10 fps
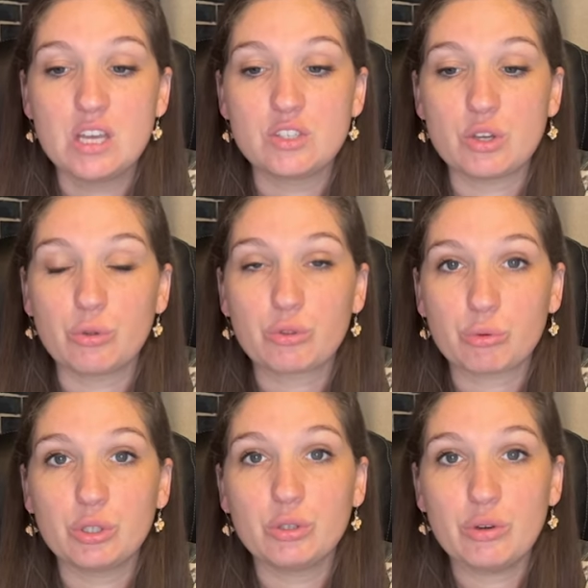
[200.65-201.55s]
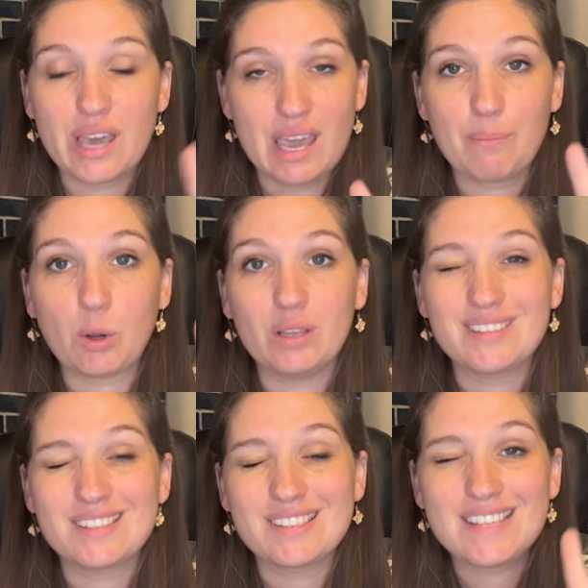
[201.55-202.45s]
So through April
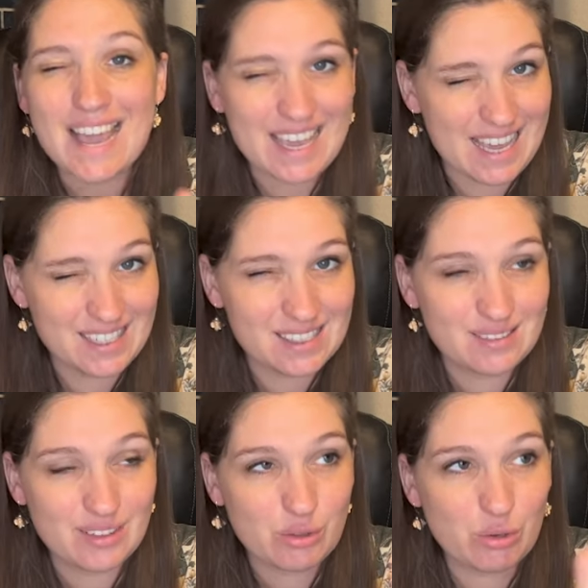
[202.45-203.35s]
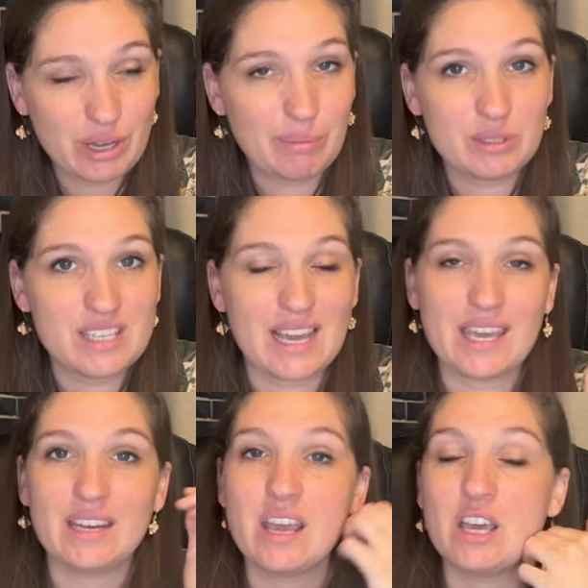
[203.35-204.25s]
2nd, through April
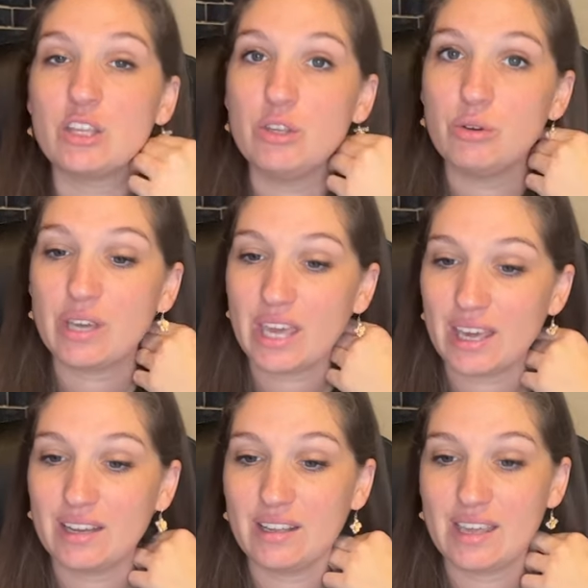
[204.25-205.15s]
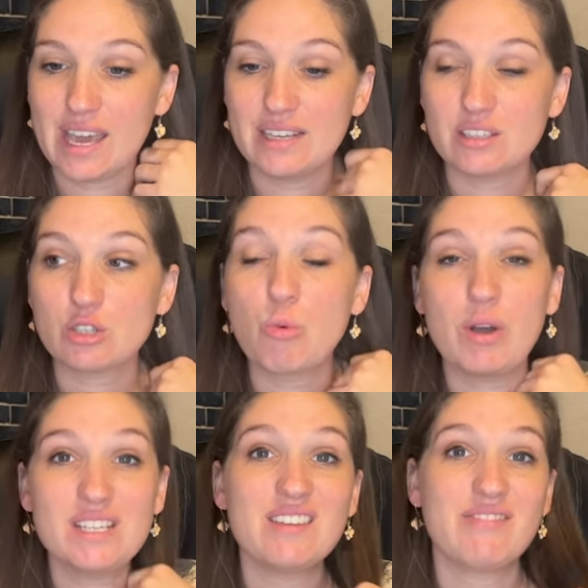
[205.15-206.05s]
2nd, you can get
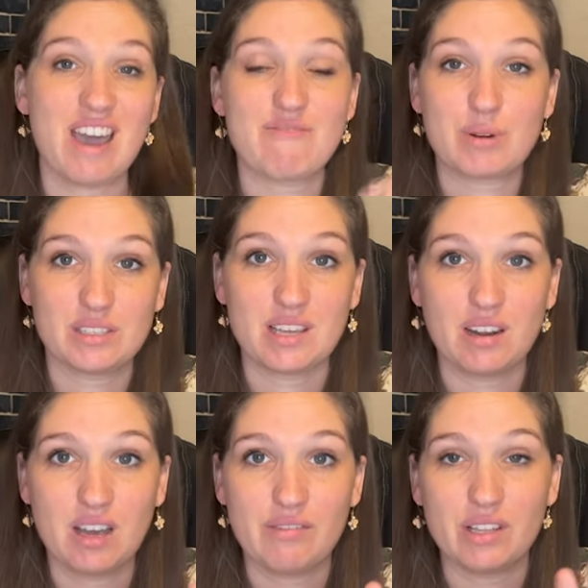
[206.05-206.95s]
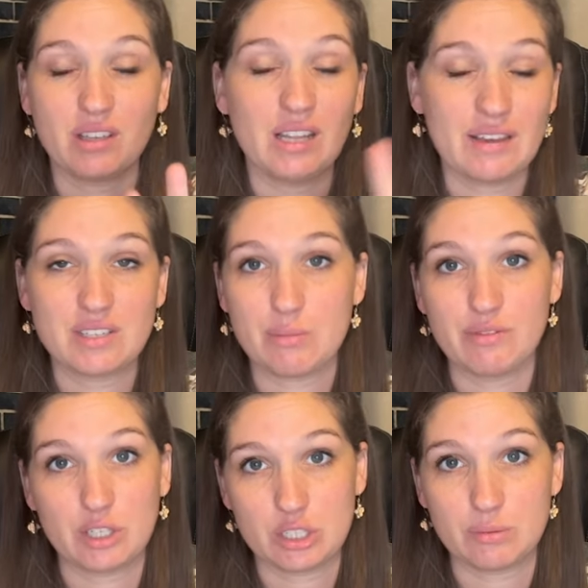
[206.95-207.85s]
25% off on the lifetime
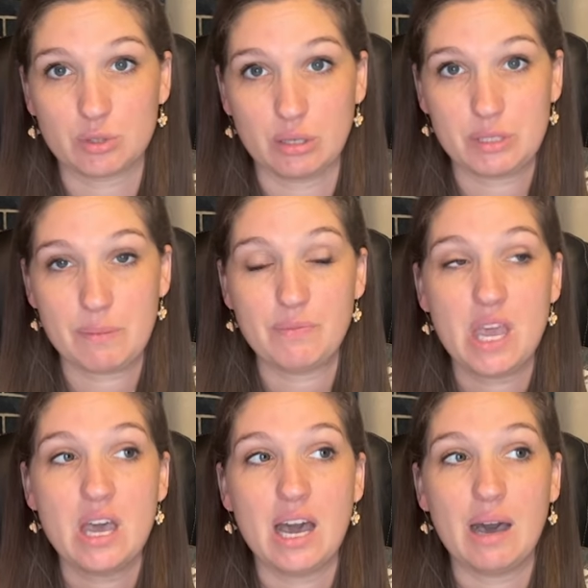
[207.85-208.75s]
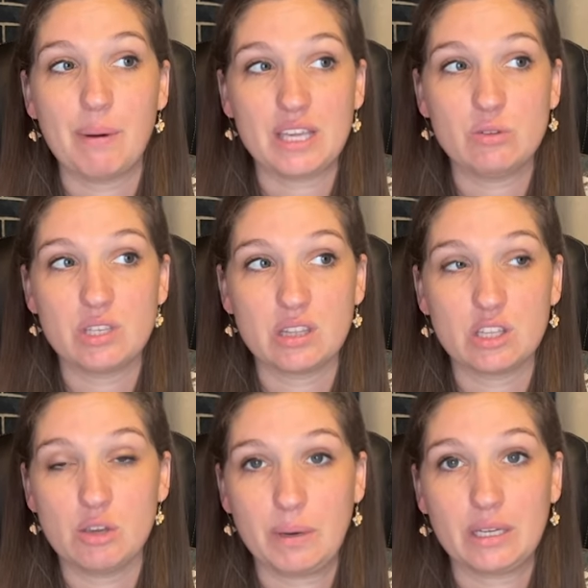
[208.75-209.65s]
of your subscription uh, by using the
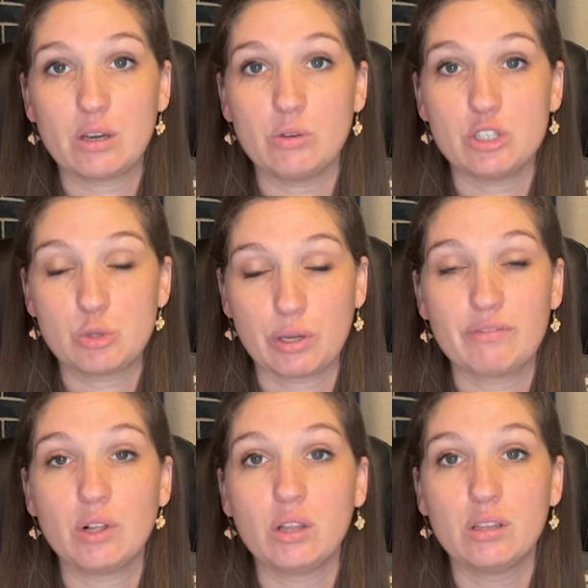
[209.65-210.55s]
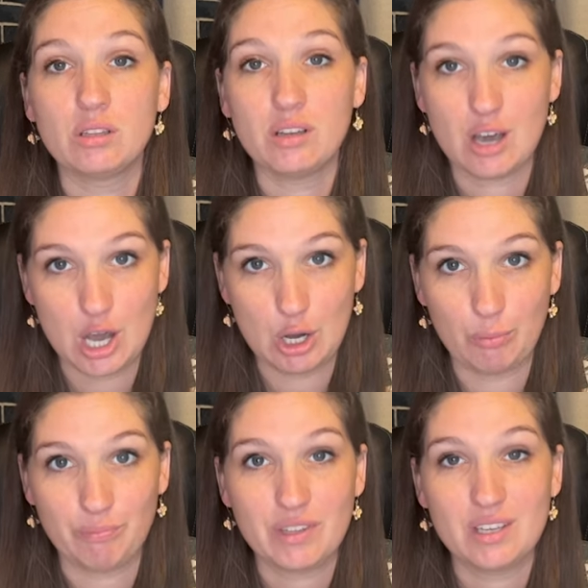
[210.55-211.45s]
coupon code Joyful
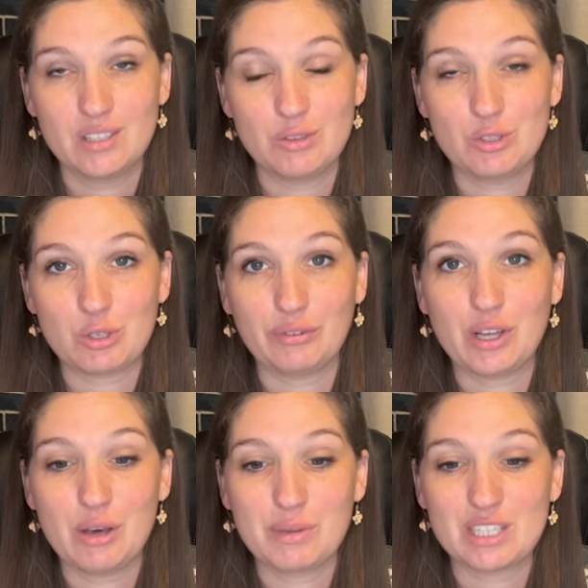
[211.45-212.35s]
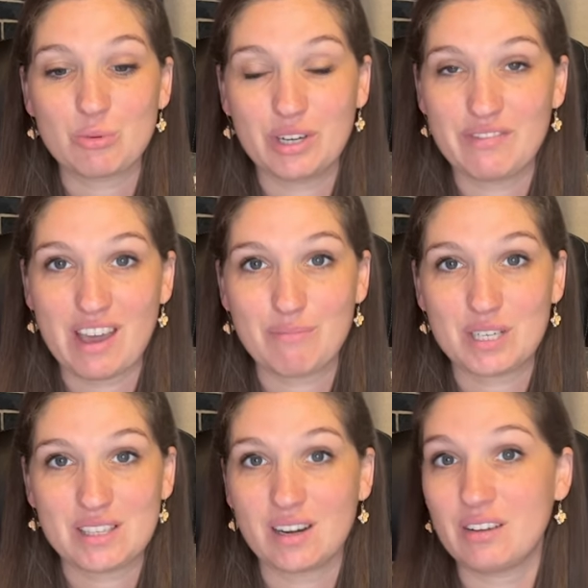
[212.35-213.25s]
Home. Use Joyful Home, get
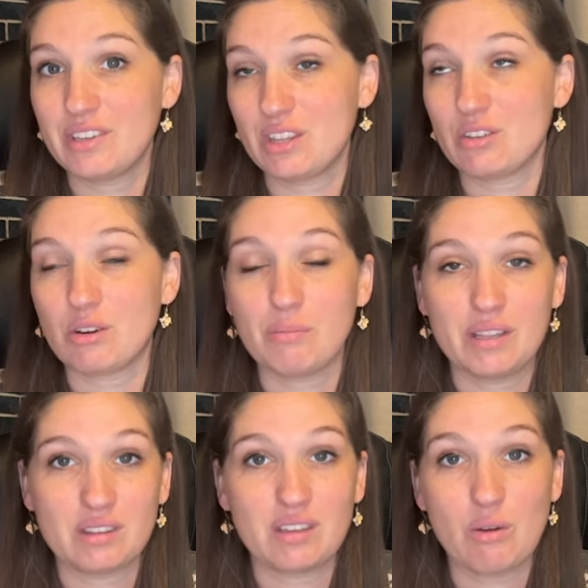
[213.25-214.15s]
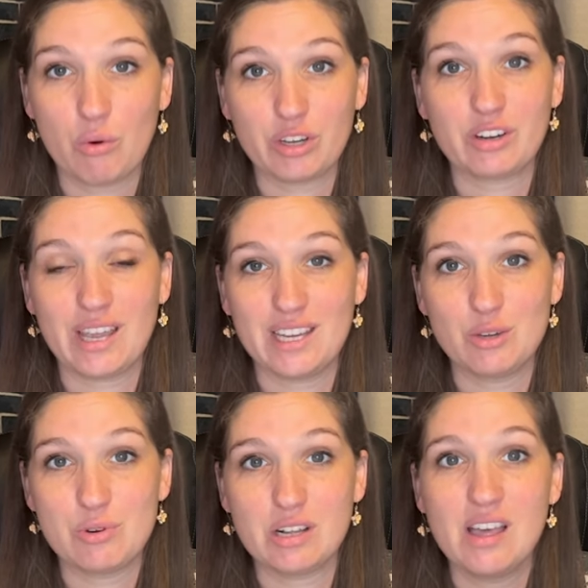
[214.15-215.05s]
25% off either your monthly or your
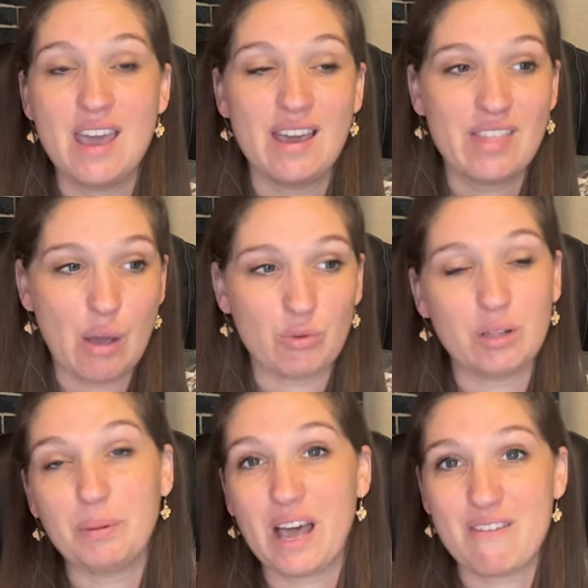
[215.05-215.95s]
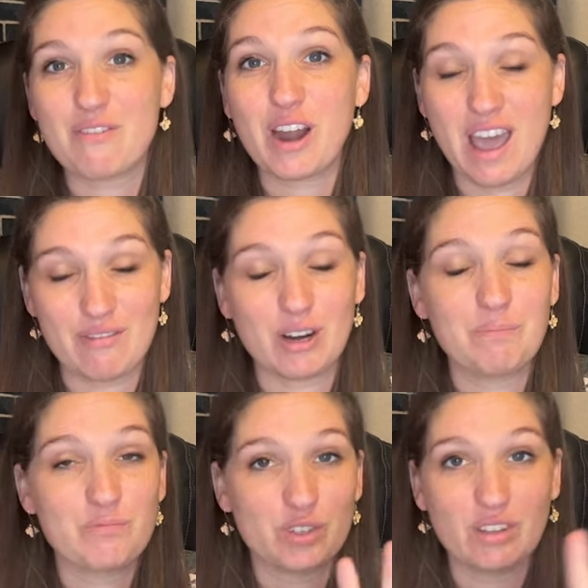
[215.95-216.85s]
annual, and that will apply
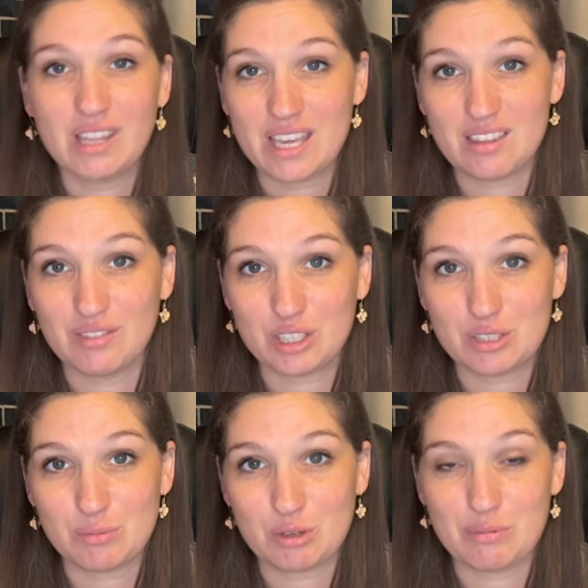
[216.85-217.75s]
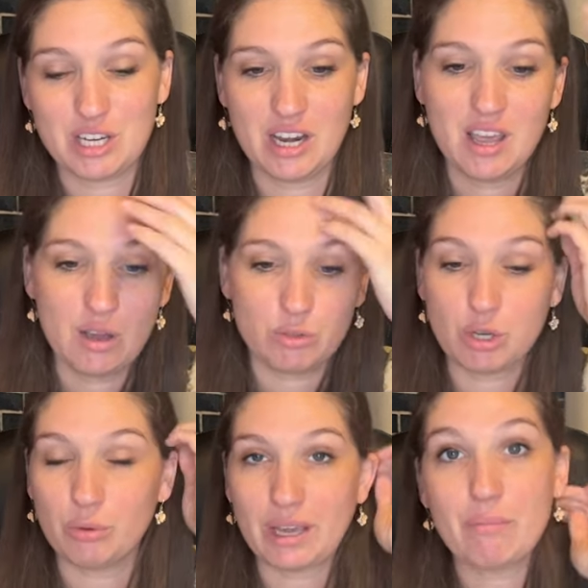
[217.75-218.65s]
forever for the length of your subscription.
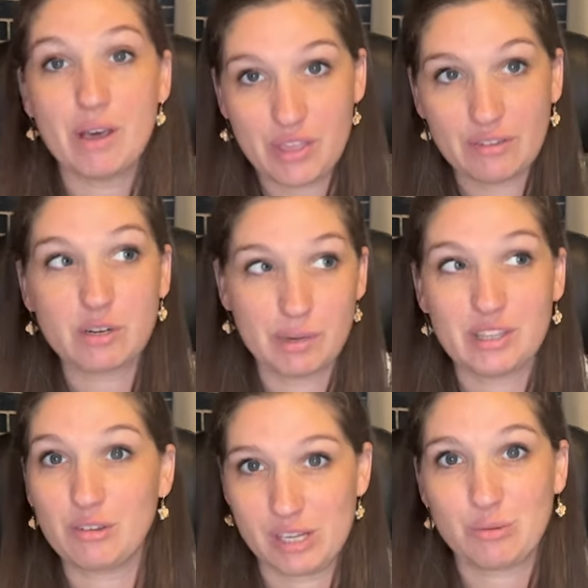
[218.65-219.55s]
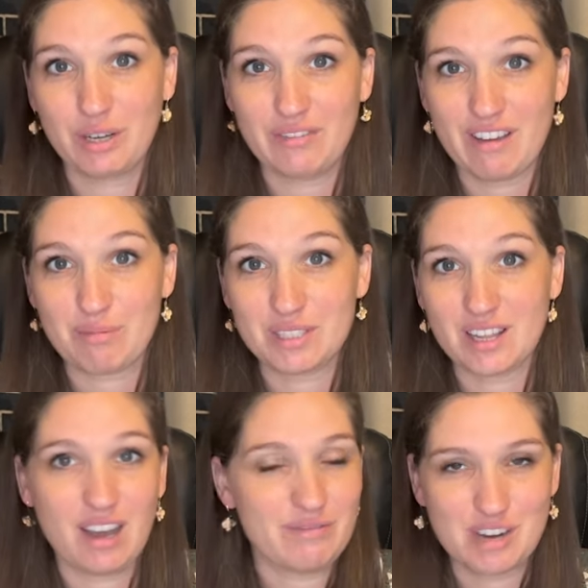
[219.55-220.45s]
So, like month after month, you'll get
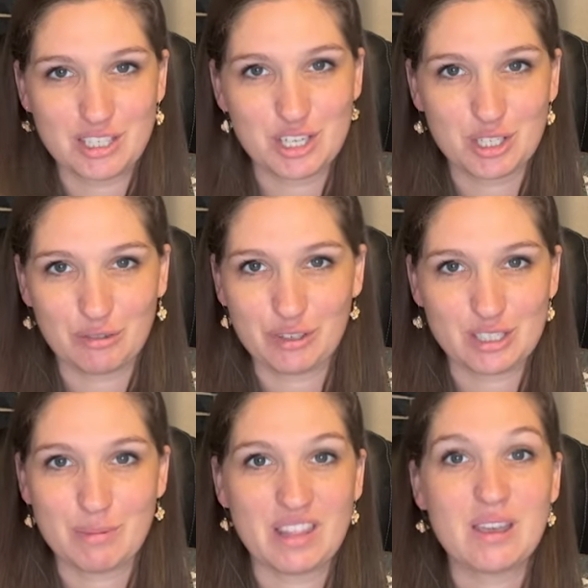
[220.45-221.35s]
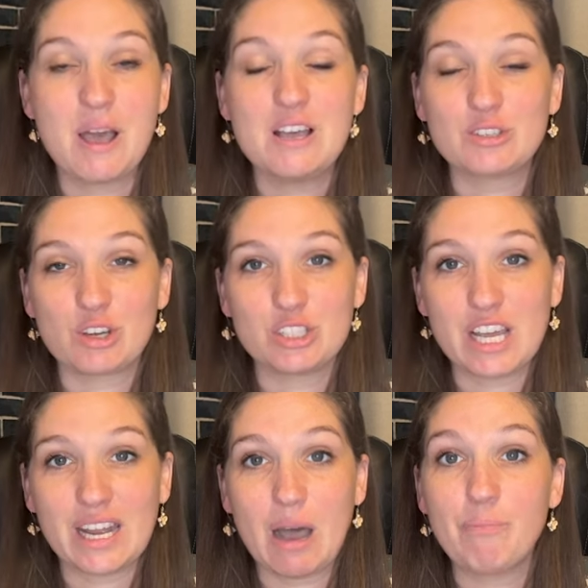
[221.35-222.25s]
25% off, not just your first month. So, go
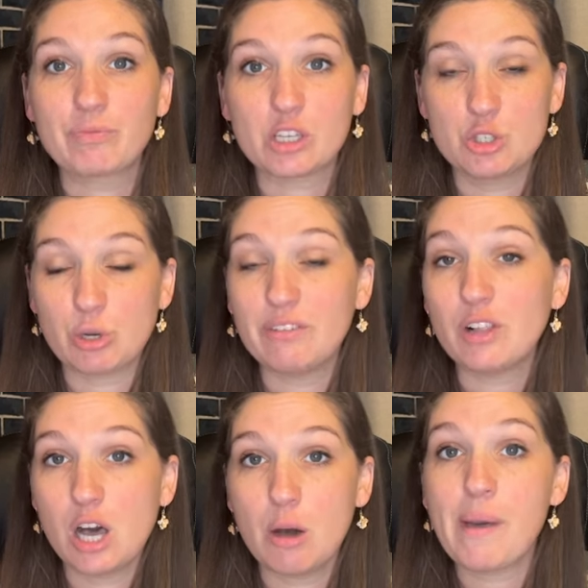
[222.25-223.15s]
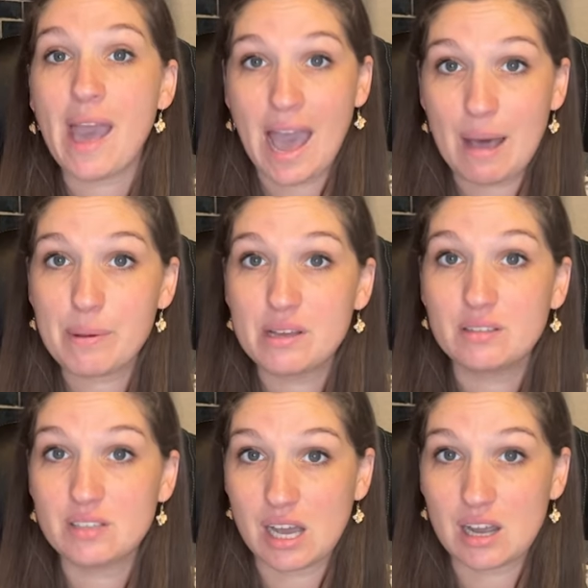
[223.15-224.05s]
check it out,
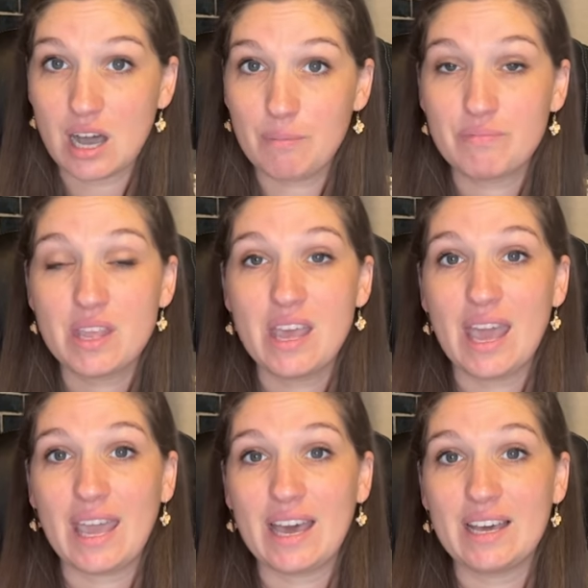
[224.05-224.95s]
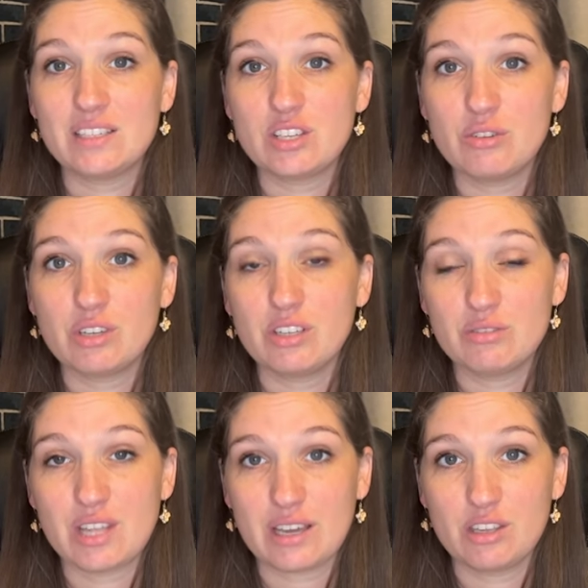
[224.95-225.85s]
joyfulhomeapp.com, and you can
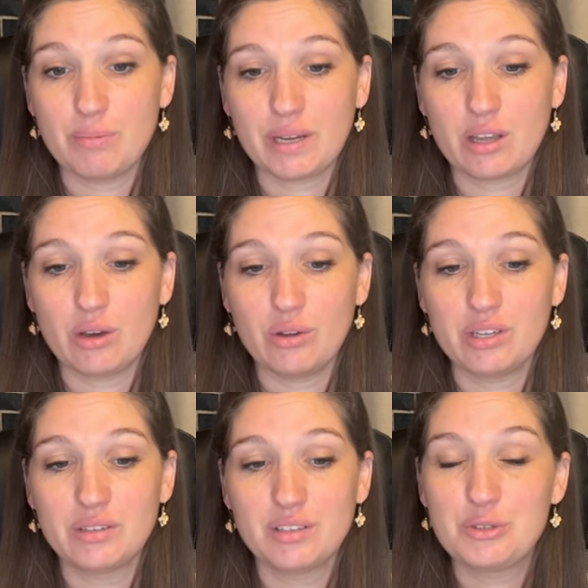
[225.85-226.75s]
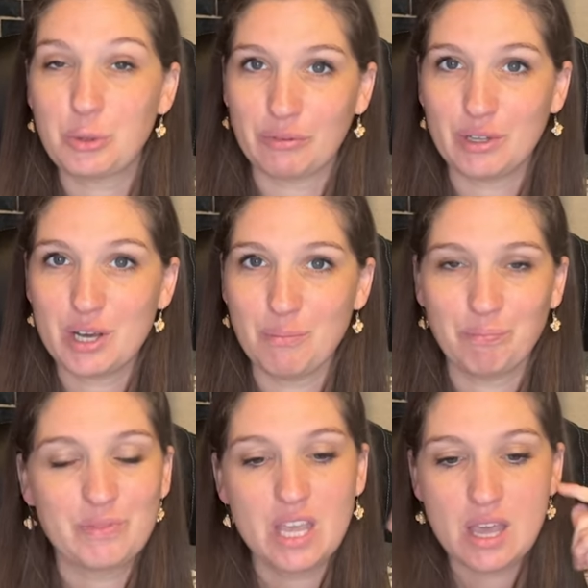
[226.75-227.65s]
use that coupon code Joyful Home.